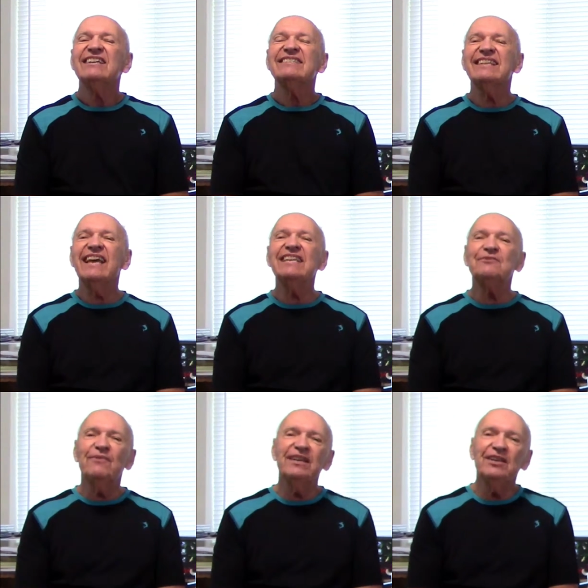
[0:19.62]
Today's
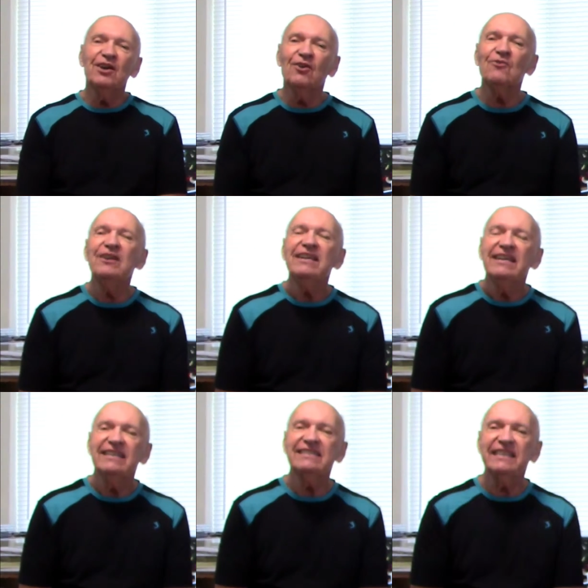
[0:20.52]
video
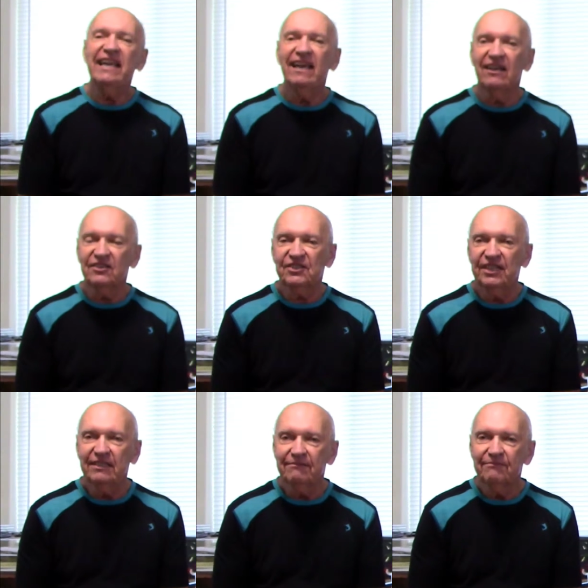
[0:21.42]
is the
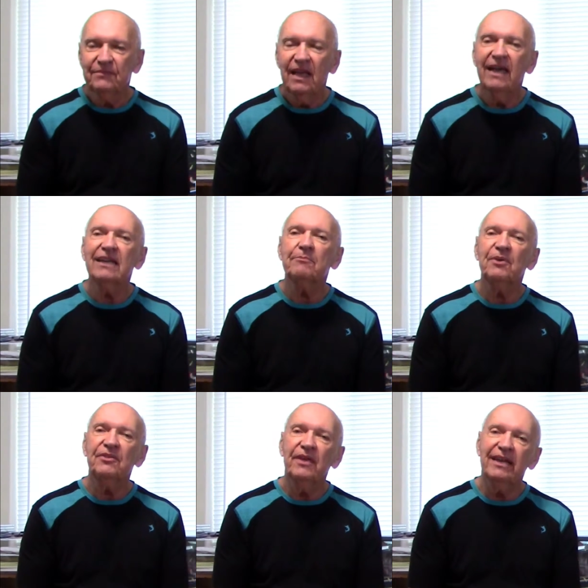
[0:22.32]
L-sit, and a
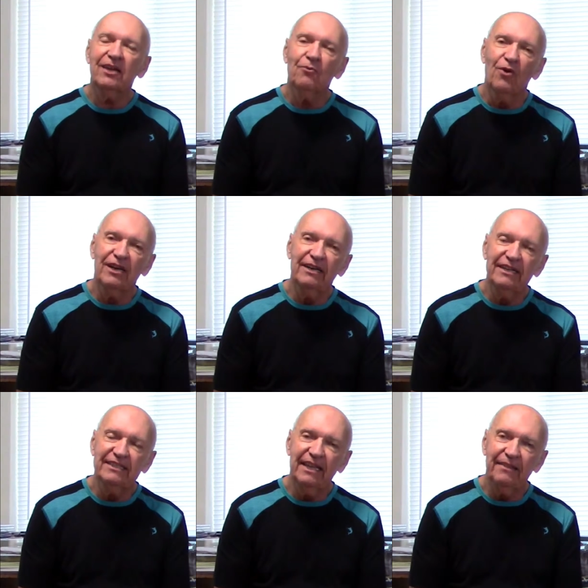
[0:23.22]
pathetic one it
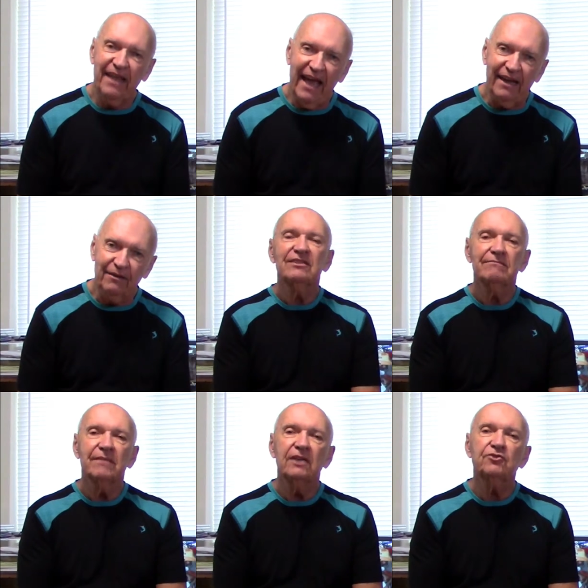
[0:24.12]
is at that.
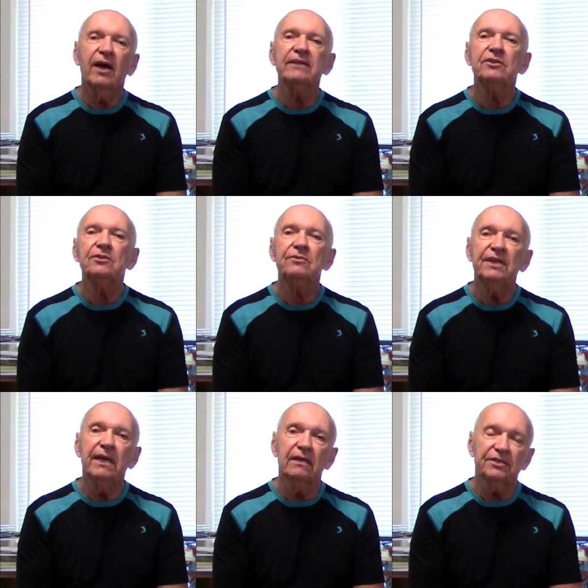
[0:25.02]
I tried to do
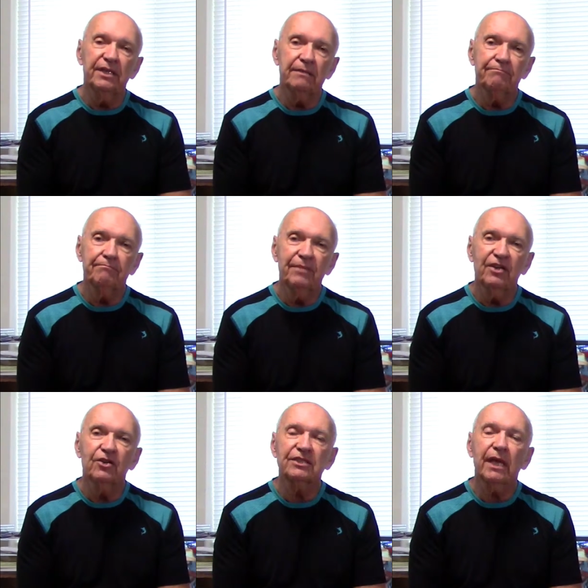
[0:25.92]
the L-sit
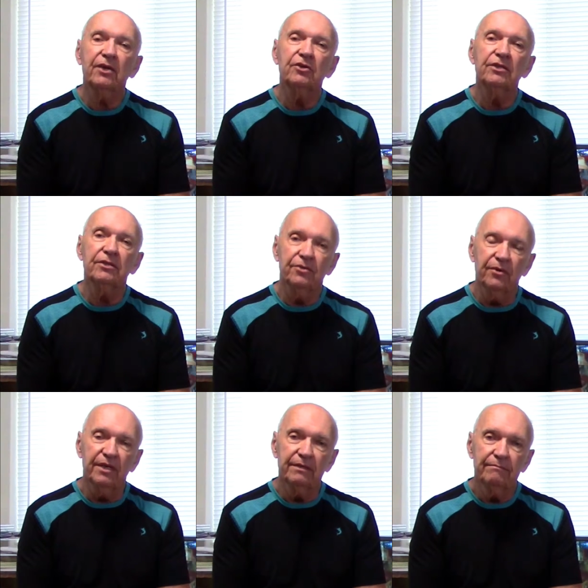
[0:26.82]
because I couldn't
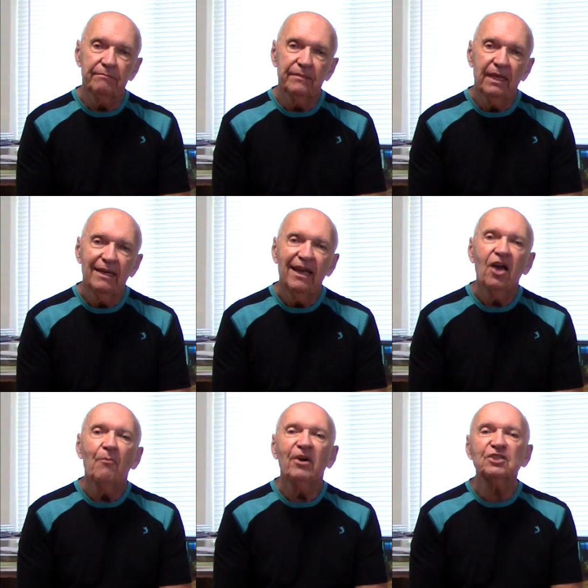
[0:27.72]
do it.
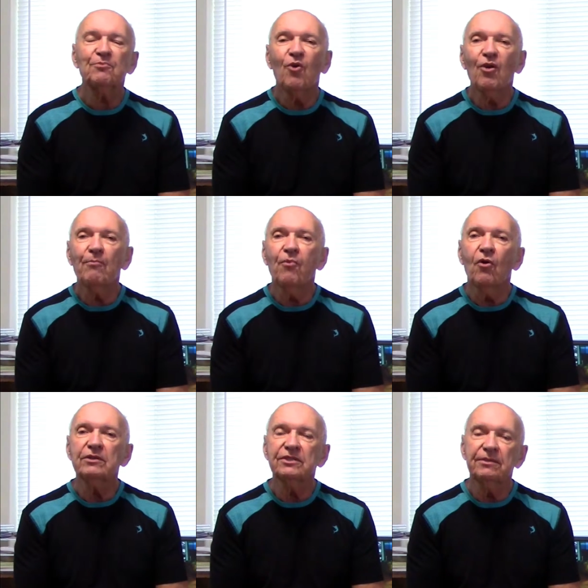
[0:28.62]
Much more
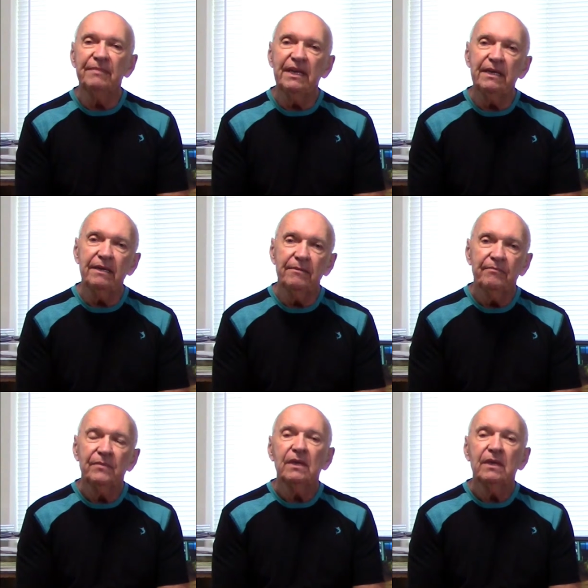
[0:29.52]
important to me